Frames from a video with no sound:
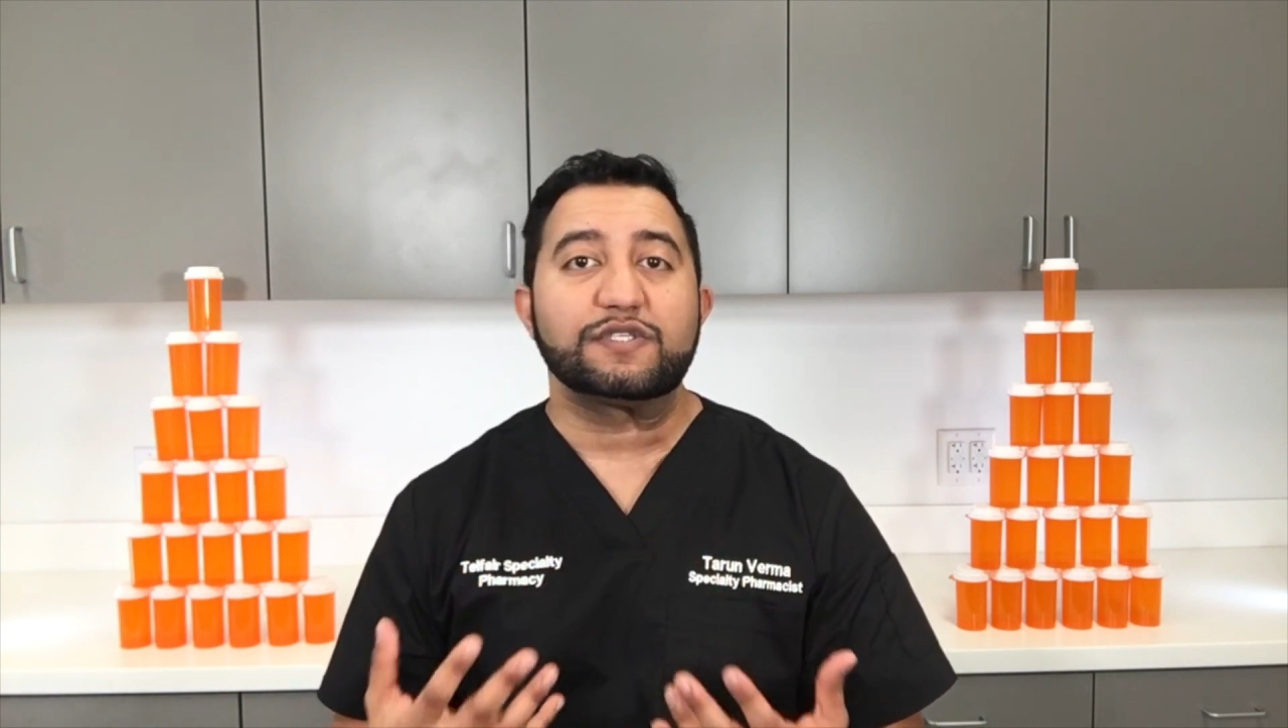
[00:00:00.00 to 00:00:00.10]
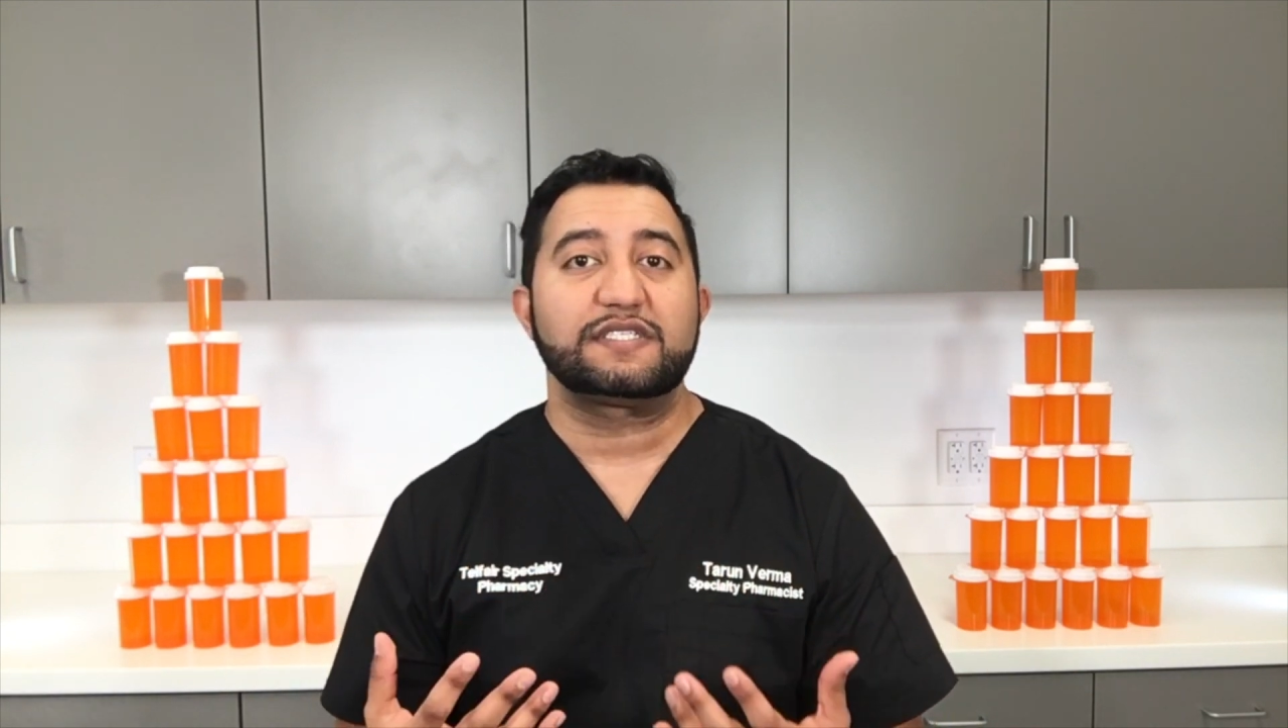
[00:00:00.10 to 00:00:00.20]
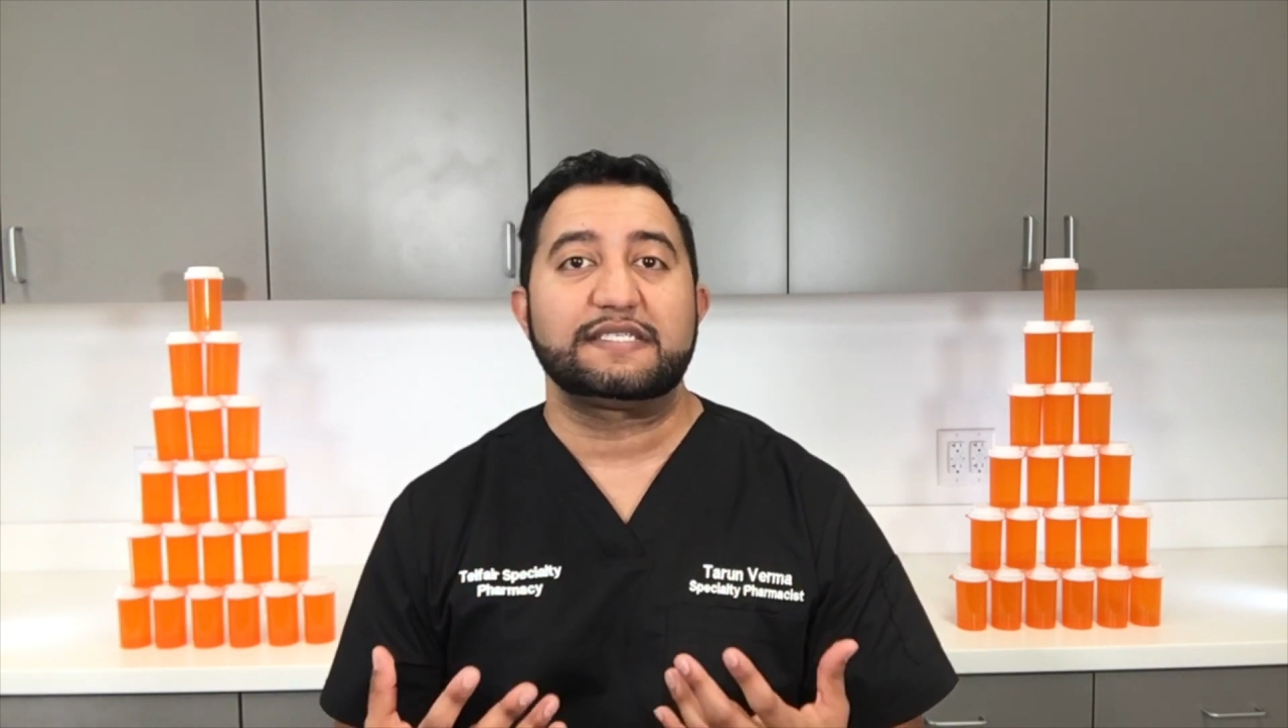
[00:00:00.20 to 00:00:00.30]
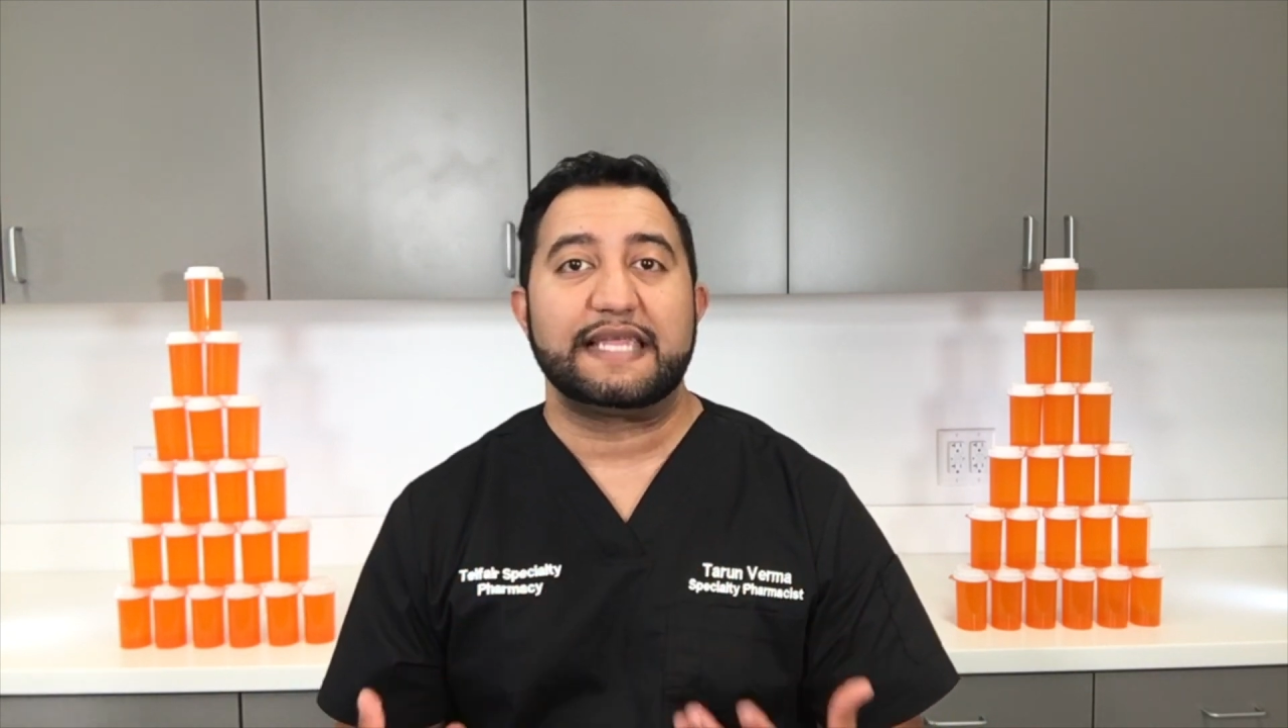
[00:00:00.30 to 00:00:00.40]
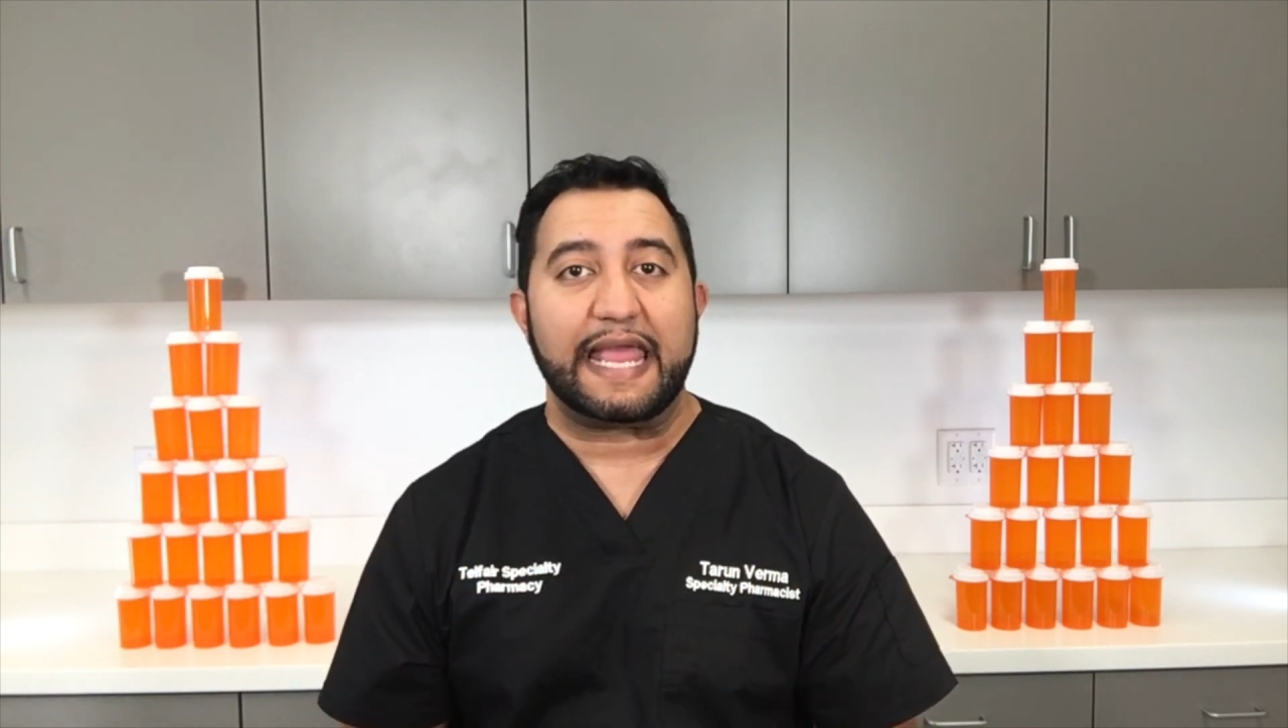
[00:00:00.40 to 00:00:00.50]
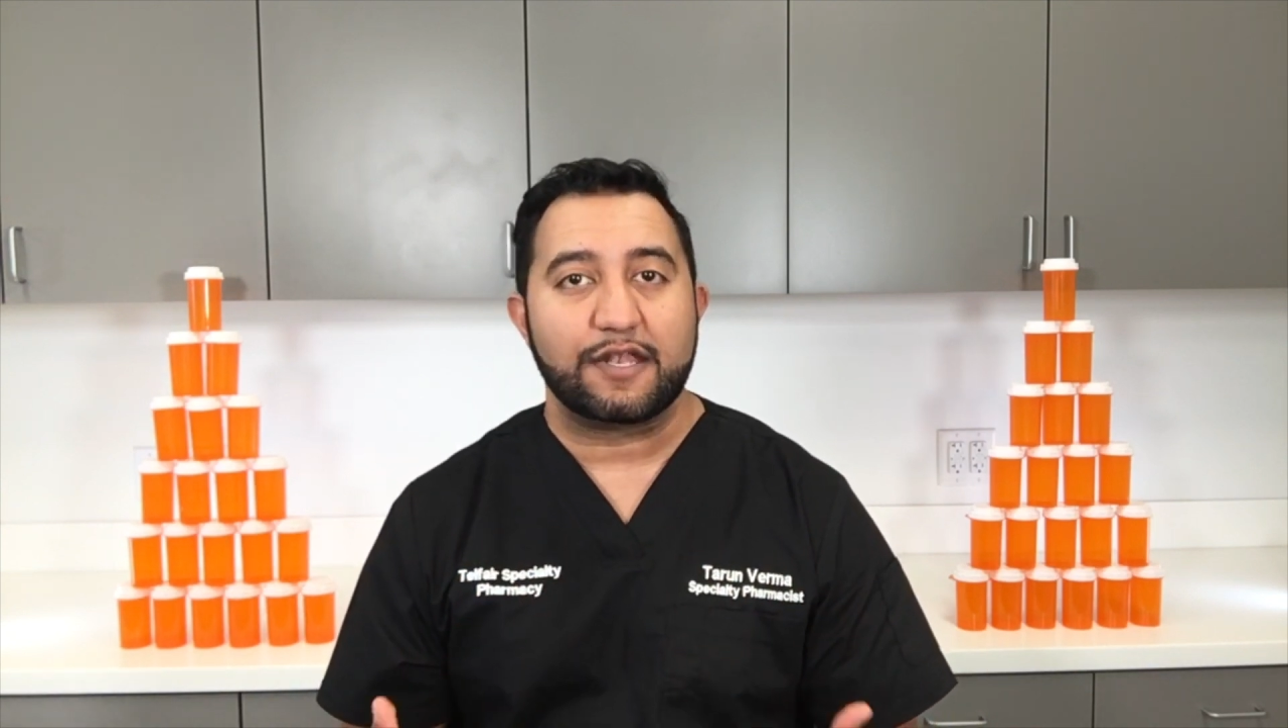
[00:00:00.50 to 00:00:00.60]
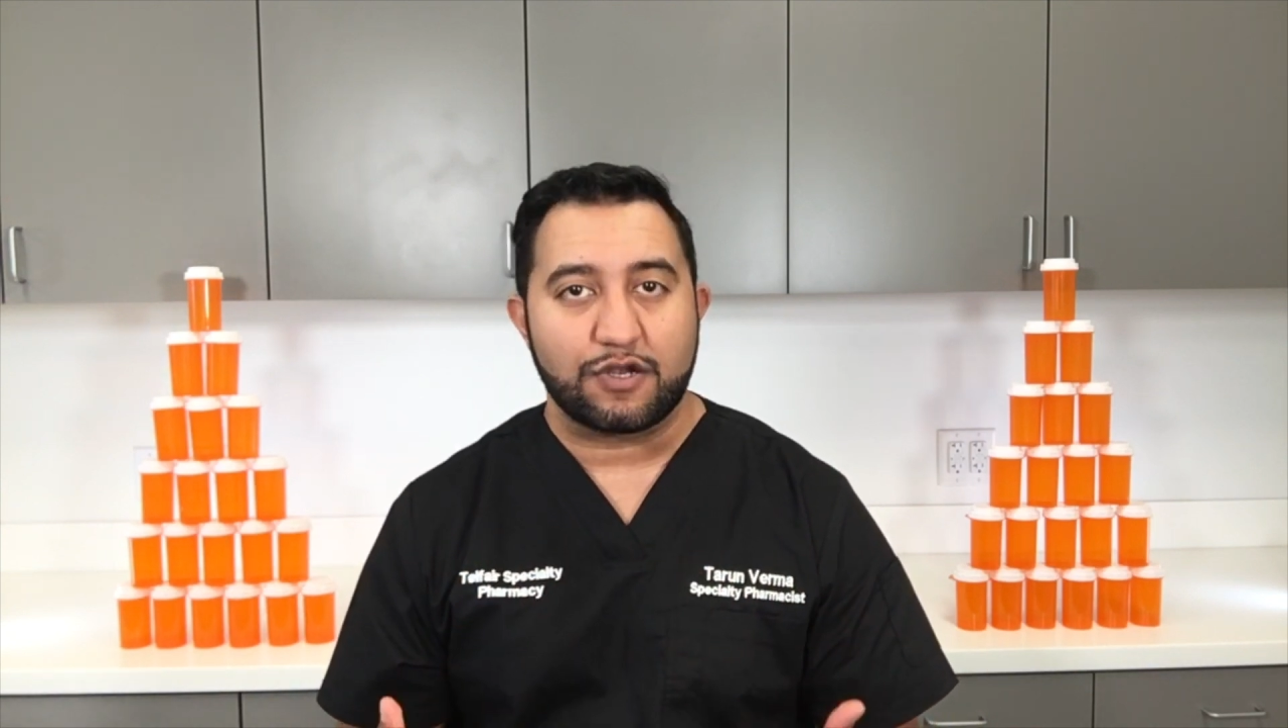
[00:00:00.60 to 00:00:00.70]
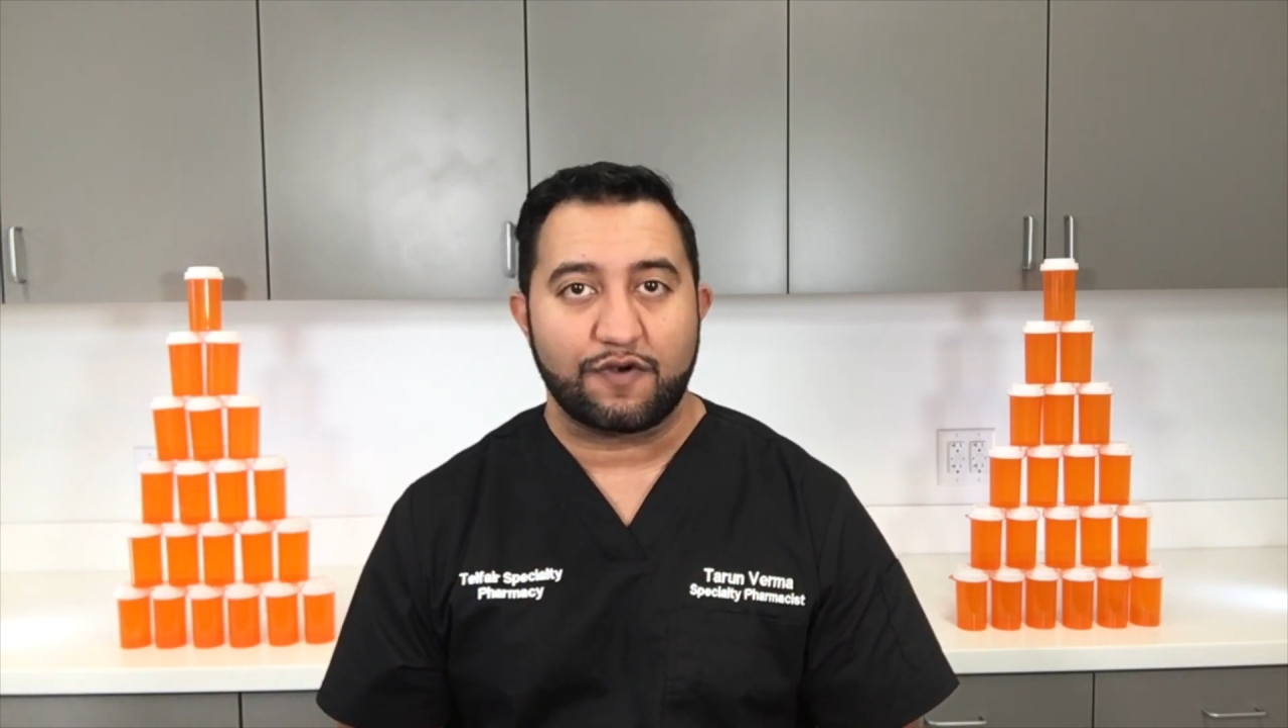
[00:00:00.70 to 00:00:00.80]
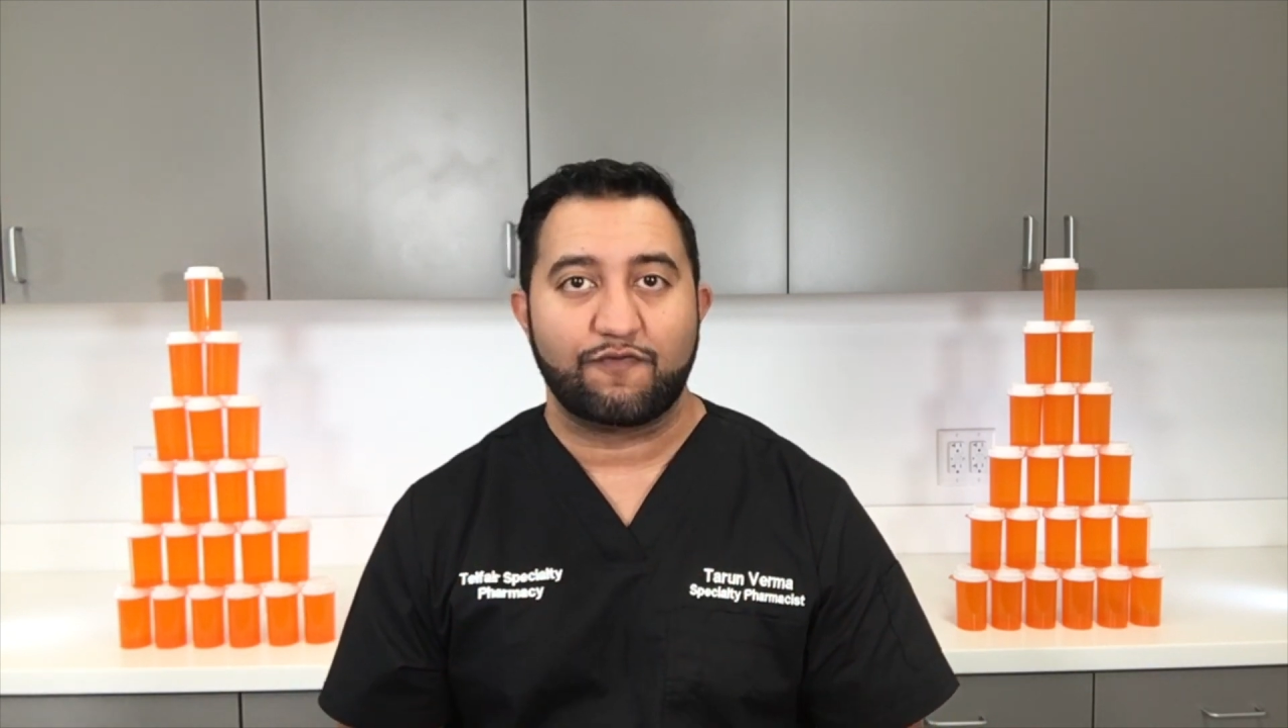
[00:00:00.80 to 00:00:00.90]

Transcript: standard